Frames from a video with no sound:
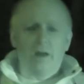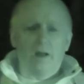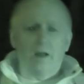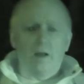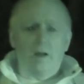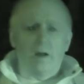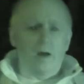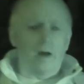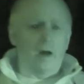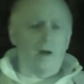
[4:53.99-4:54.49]

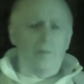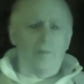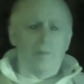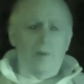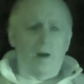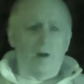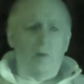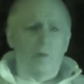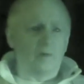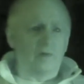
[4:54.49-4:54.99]
but
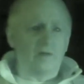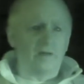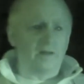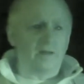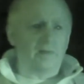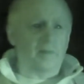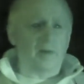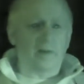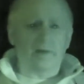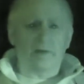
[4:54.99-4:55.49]
I wasn't
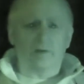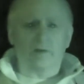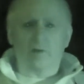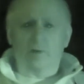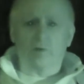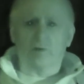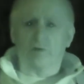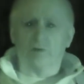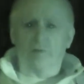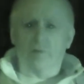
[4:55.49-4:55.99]
expecting, because
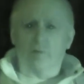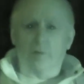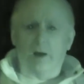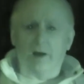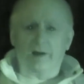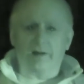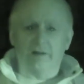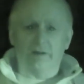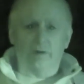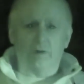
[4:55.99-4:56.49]
I wasn't
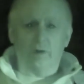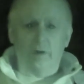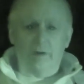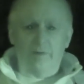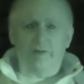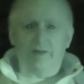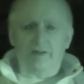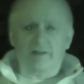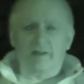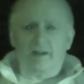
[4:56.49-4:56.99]
actually doing an
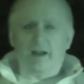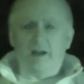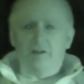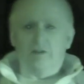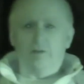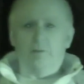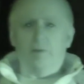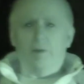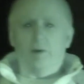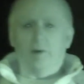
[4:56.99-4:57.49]

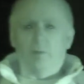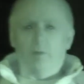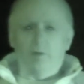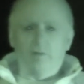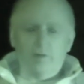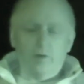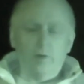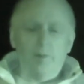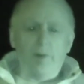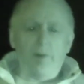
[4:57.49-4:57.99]
investigation. But with
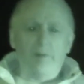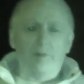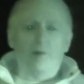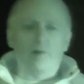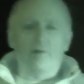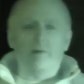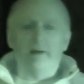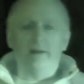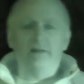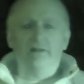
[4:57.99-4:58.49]
two people
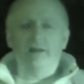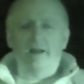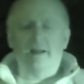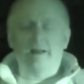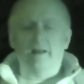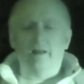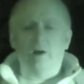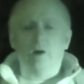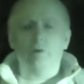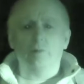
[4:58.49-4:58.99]
already
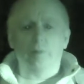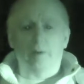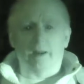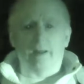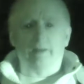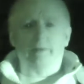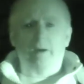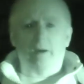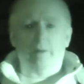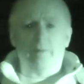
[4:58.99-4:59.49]
saying that they heard my
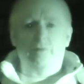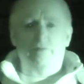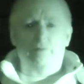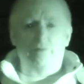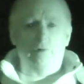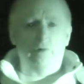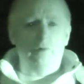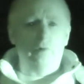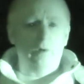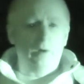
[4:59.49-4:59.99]
name come
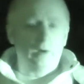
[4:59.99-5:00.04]
through,